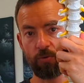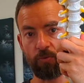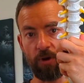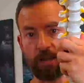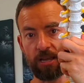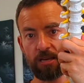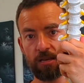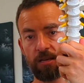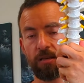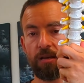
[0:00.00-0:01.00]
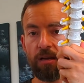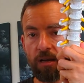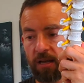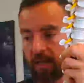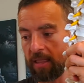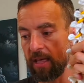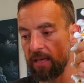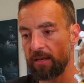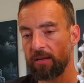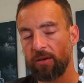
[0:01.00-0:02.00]
right in, and
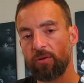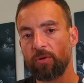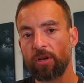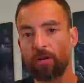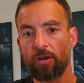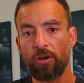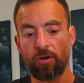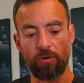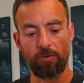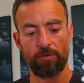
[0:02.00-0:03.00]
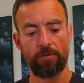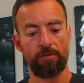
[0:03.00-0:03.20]
then we're going to go